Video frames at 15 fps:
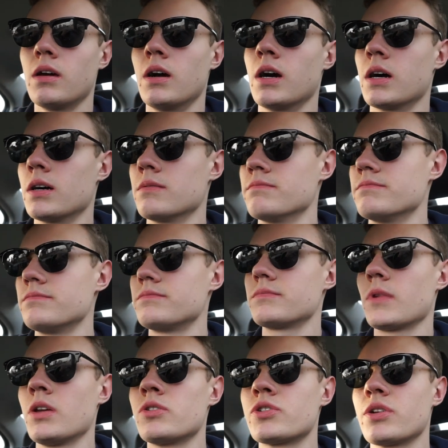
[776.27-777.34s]

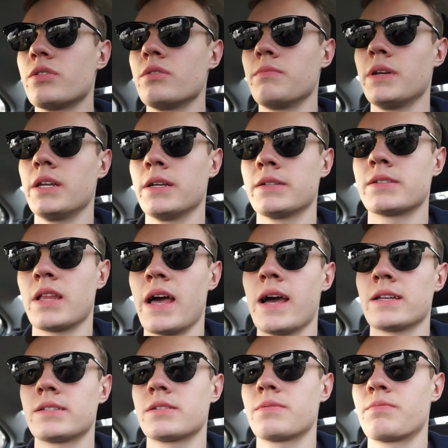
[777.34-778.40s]
Um, usually the meetings
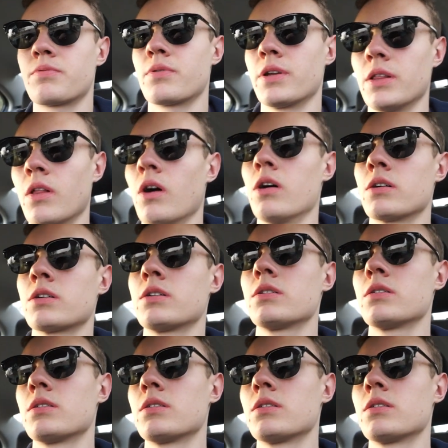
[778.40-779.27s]
last pretty long,